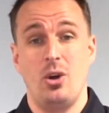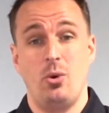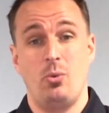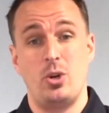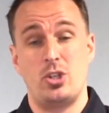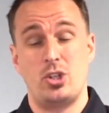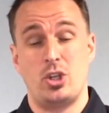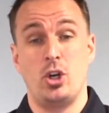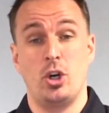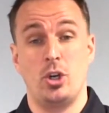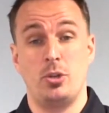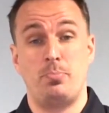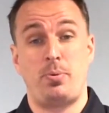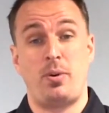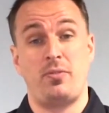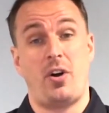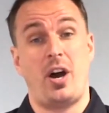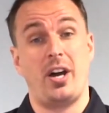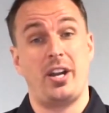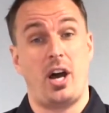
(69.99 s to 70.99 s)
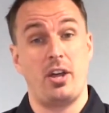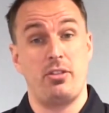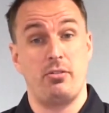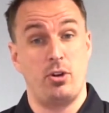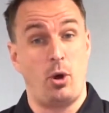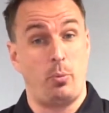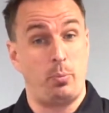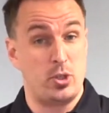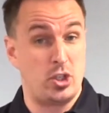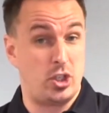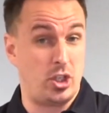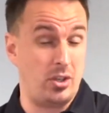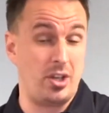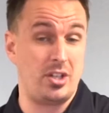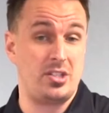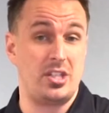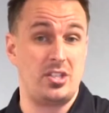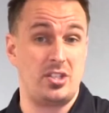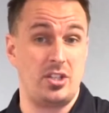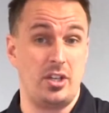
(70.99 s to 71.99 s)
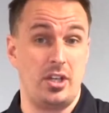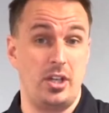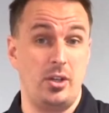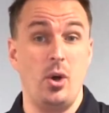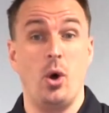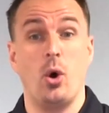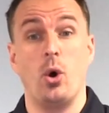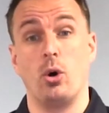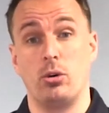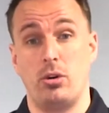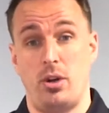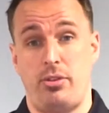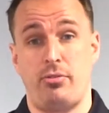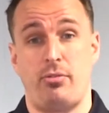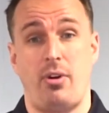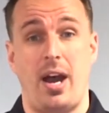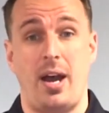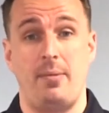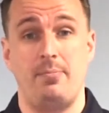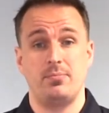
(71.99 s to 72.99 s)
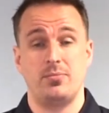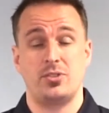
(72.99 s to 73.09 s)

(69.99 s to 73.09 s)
which could provide either an opportunity to you or a threat.